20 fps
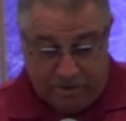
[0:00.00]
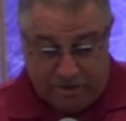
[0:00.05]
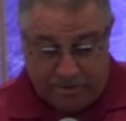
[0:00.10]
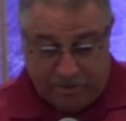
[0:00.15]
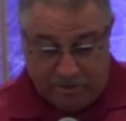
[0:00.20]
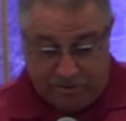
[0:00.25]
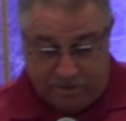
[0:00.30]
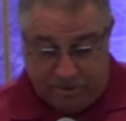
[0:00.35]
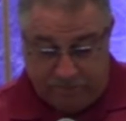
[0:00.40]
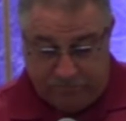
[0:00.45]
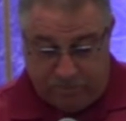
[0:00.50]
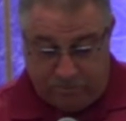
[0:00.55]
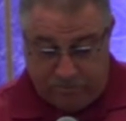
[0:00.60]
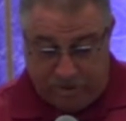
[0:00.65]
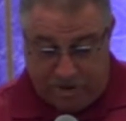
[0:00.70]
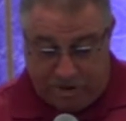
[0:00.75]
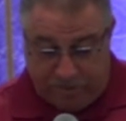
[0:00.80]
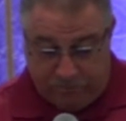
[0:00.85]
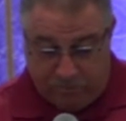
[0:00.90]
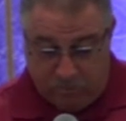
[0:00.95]
I could give
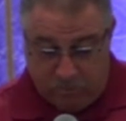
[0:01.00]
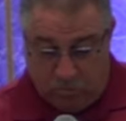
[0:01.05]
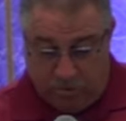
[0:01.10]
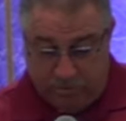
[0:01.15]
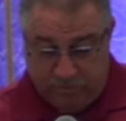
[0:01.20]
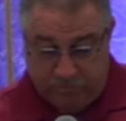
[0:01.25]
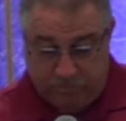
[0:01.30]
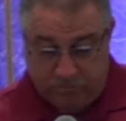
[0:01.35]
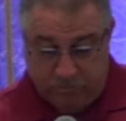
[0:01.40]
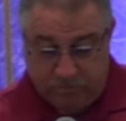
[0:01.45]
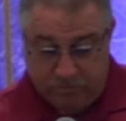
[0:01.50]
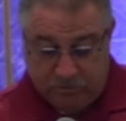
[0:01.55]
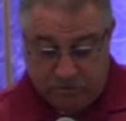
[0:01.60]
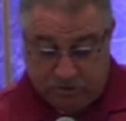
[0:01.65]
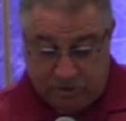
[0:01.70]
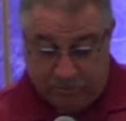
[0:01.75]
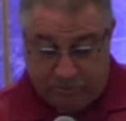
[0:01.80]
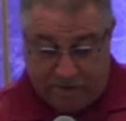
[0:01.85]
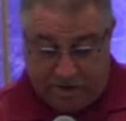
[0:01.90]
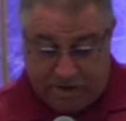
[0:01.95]
them to everyone.
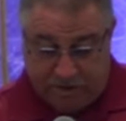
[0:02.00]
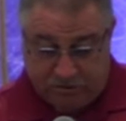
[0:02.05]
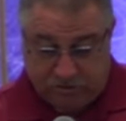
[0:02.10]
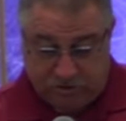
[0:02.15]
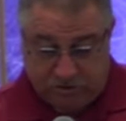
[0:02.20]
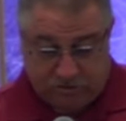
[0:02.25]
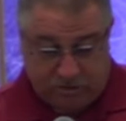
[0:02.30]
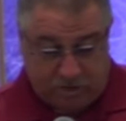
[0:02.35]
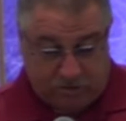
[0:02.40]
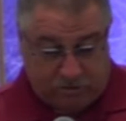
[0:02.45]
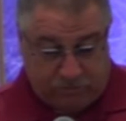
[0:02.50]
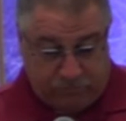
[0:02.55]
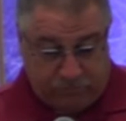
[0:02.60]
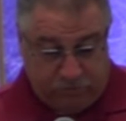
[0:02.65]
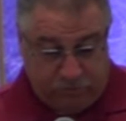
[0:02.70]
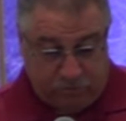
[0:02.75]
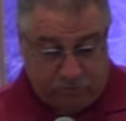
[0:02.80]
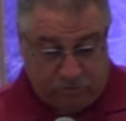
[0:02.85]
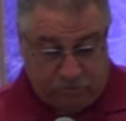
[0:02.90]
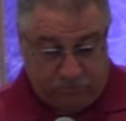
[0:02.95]
Some caskets at the
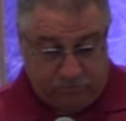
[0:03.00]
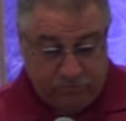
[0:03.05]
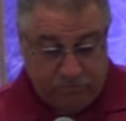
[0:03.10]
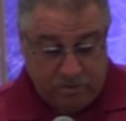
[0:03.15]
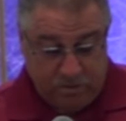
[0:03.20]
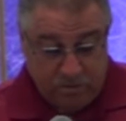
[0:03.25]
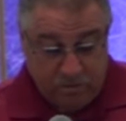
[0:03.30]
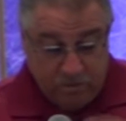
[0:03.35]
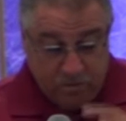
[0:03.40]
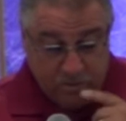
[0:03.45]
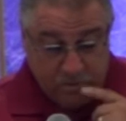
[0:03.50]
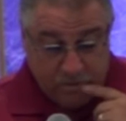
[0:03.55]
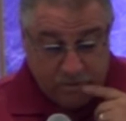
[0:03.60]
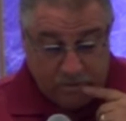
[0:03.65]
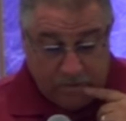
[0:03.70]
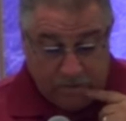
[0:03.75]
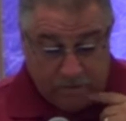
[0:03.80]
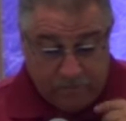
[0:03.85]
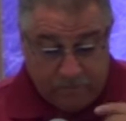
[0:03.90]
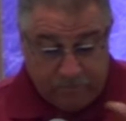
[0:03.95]
funeral.
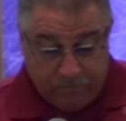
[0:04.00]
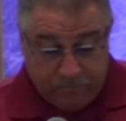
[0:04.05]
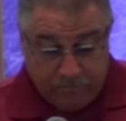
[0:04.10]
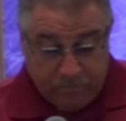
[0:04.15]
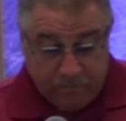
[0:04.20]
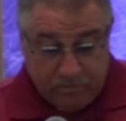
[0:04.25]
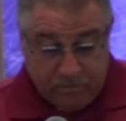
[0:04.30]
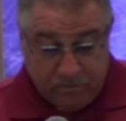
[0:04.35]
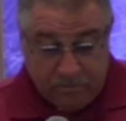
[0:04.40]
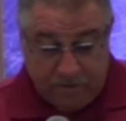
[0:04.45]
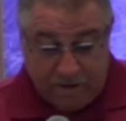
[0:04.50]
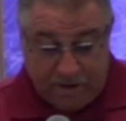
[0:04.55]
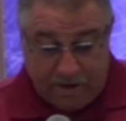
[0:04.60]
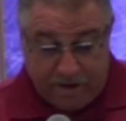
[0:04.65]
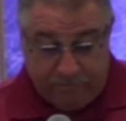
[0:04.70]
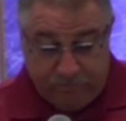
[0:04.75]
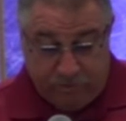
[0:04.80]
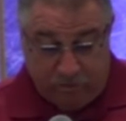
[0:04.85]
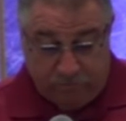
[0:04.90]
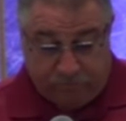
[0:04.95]
They
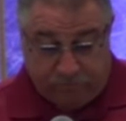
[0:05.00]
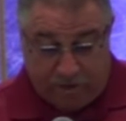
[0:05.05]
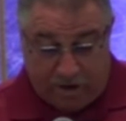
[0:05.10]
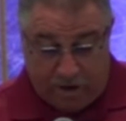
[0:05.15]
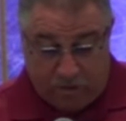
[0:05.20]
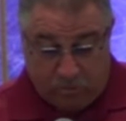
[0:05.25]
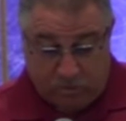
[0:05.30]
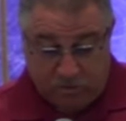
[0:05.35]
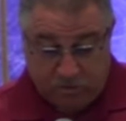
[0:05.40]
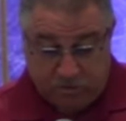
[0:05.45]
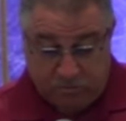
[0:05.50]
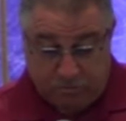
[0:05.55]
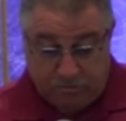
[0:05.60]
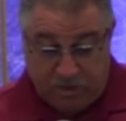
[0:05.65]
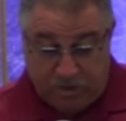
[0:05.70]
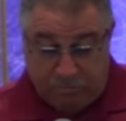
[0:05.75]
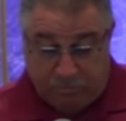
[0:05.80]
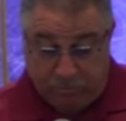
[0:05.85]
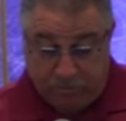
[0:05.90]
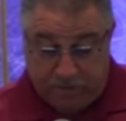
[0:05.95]
have no flowers.
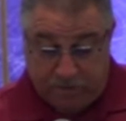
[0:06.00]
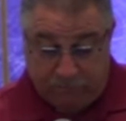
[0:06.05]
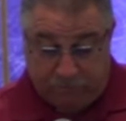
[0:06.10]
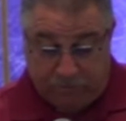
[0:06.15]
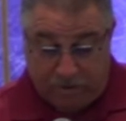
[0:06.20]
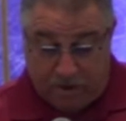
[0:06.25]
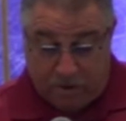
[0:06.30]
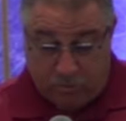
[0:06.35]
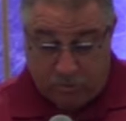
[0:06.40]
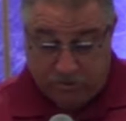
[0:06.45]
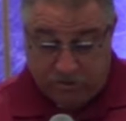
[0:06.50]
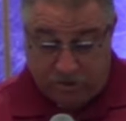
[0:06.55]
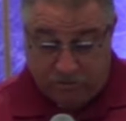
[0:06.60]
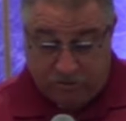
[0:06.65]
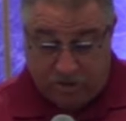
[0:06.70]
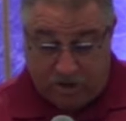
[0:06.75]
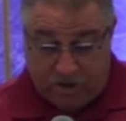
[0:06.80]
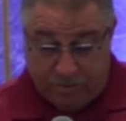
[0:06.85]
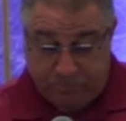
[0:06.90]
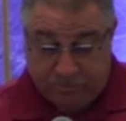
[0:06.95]
People need flowers
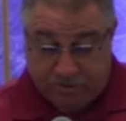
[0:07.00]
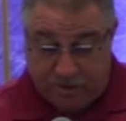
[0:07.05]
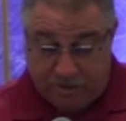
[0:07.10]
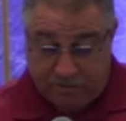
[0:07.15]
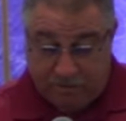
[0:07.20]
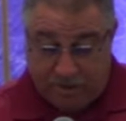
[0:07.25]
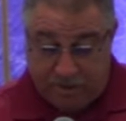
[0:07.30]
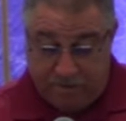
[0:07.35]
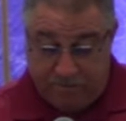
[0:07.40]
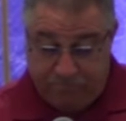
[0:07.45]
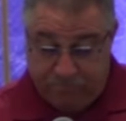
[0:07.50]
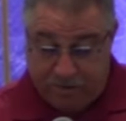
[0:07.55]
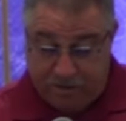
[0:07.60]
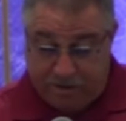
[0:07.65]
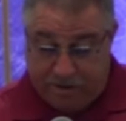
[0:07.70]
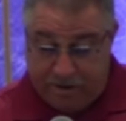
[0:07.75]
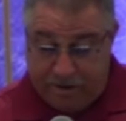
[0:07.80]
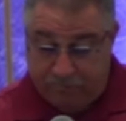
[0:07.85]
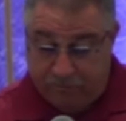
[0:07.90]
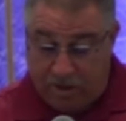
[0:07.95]
at times like that,
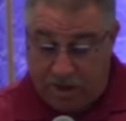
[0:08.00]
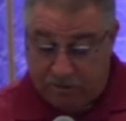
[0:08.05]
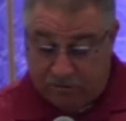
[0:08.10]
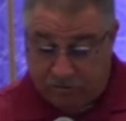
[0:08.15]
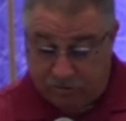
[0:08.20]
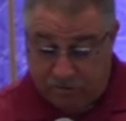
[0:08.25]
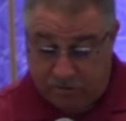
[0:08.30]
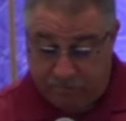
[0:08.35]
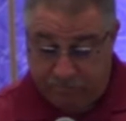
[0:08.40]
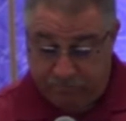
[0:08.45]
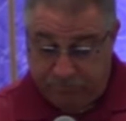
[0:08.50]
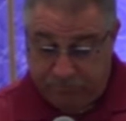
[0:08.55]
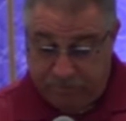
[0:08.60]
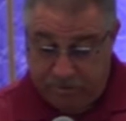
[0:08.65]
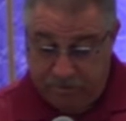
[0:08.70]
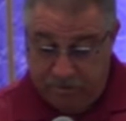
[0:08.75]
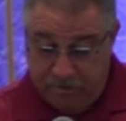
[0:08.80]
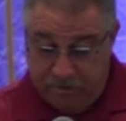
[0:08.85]
and I have lots of them.